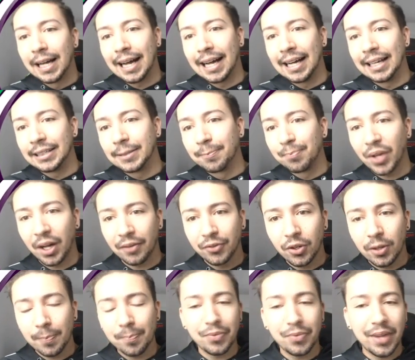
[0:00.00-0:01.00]
And I've
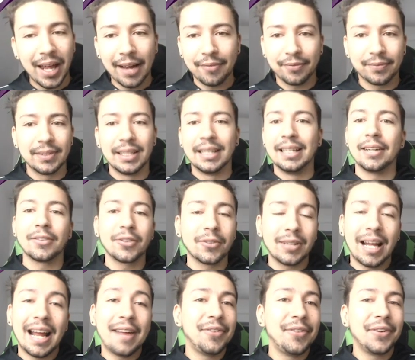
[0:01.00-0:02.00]
got
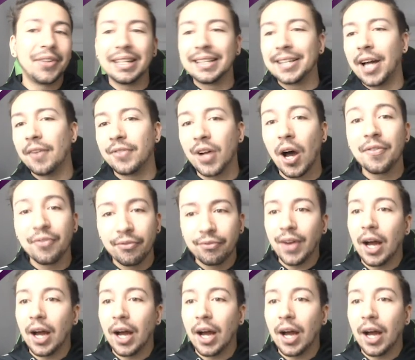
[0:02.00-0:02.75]
everything covered.